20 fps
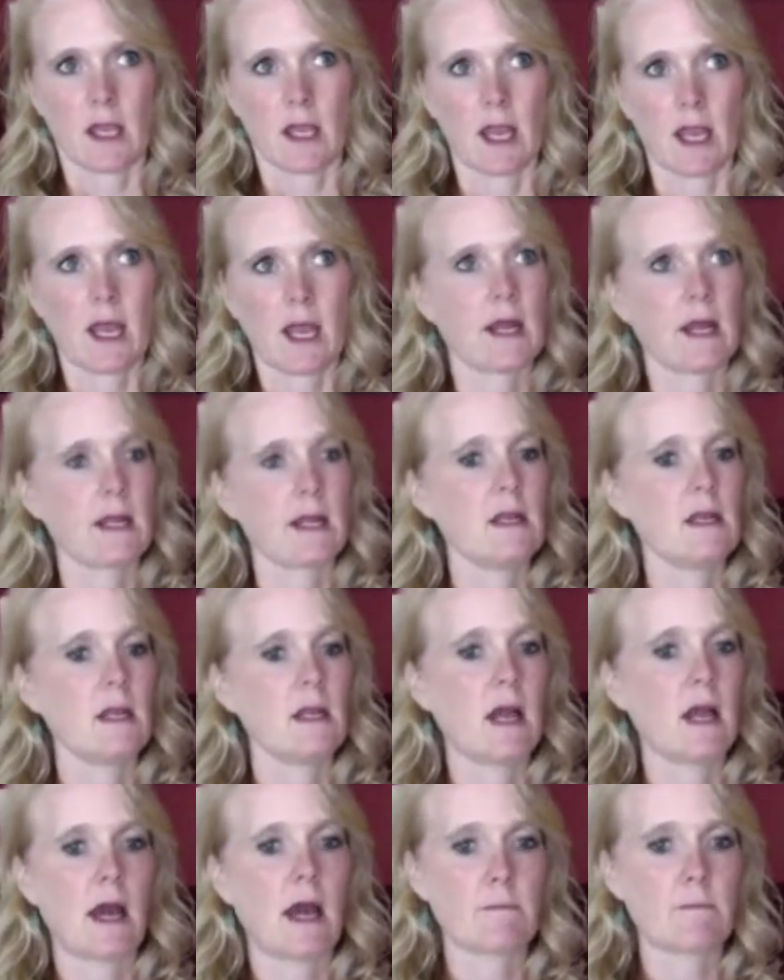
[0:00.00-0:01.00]
had I
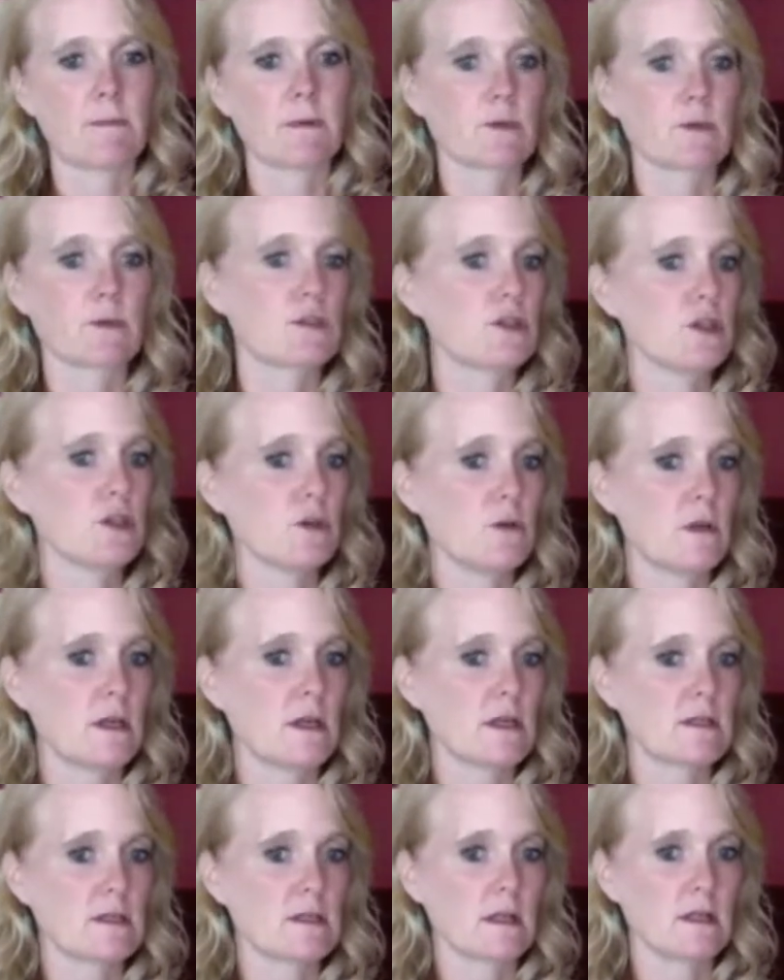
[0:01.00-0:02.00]
not pursued
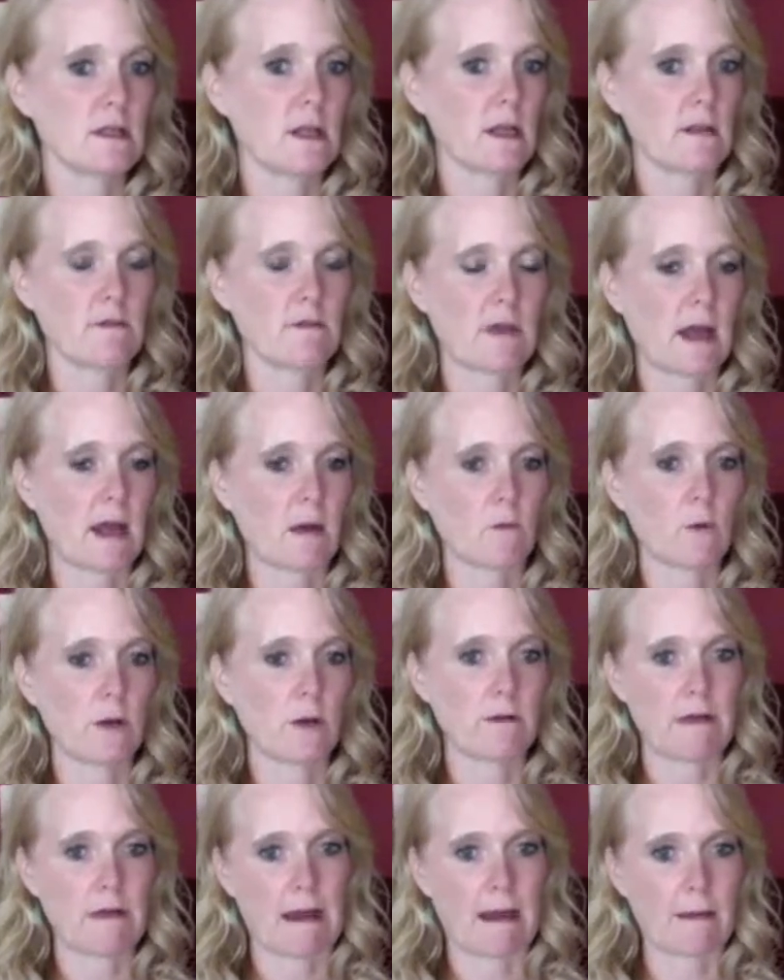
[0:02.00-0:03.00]
this, none of that would
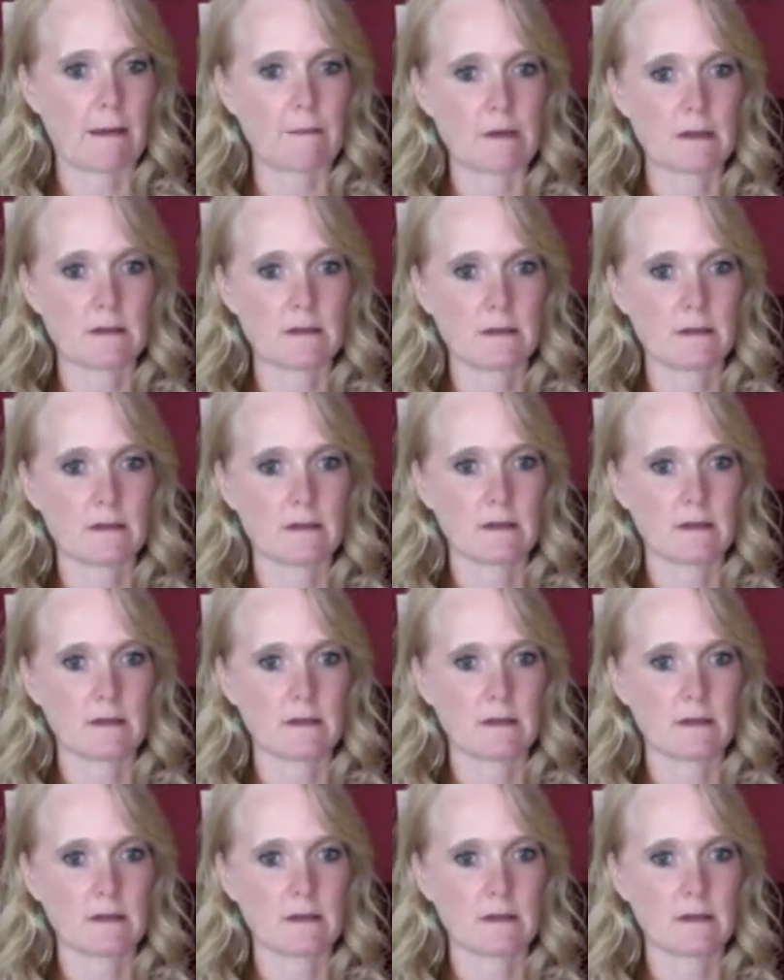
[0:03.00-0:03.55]
have happened.